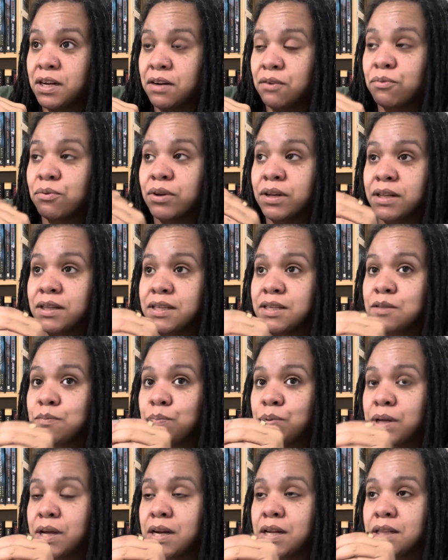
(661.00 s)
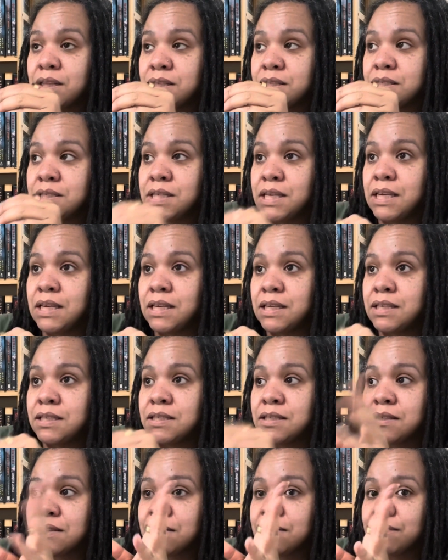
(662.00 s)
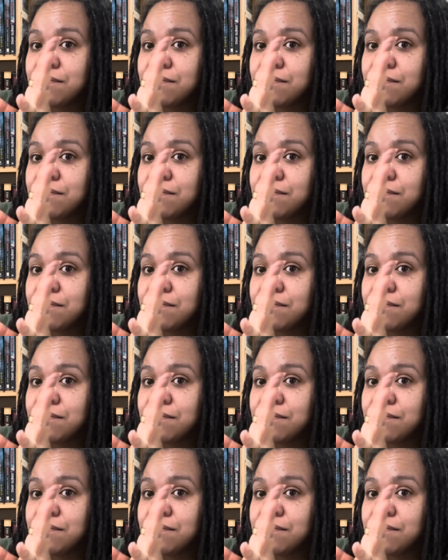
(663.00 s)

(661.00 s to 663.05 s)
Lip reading: or at least planting the seeds.